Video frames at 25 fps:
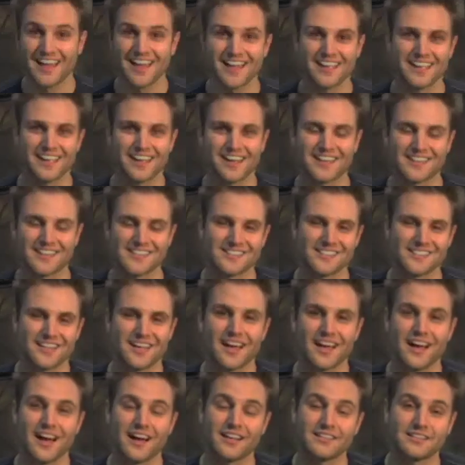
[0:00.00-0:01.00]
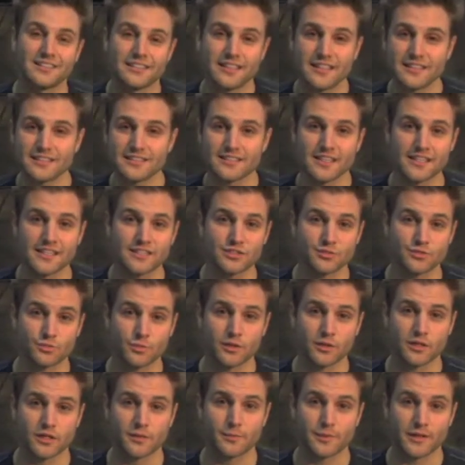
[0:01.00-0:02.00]
Hey guys, on today's
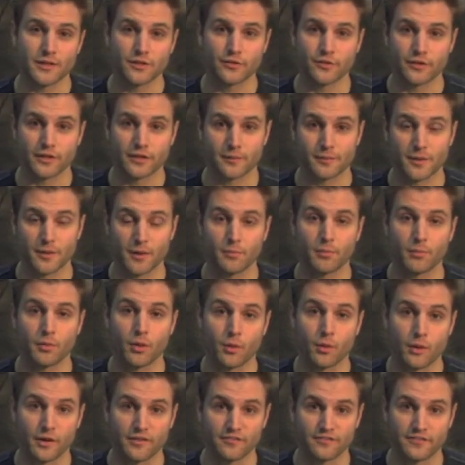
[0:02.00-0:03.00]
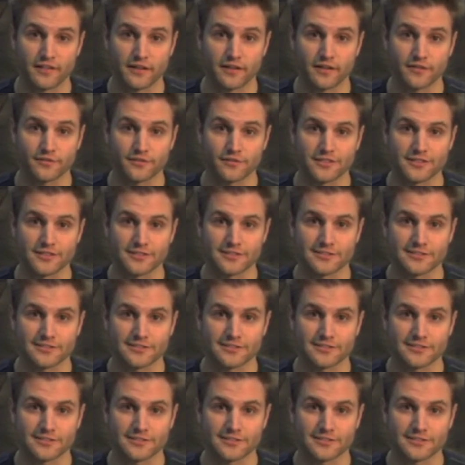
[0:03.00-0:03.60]
lesson we're going to be learning about blow off valves.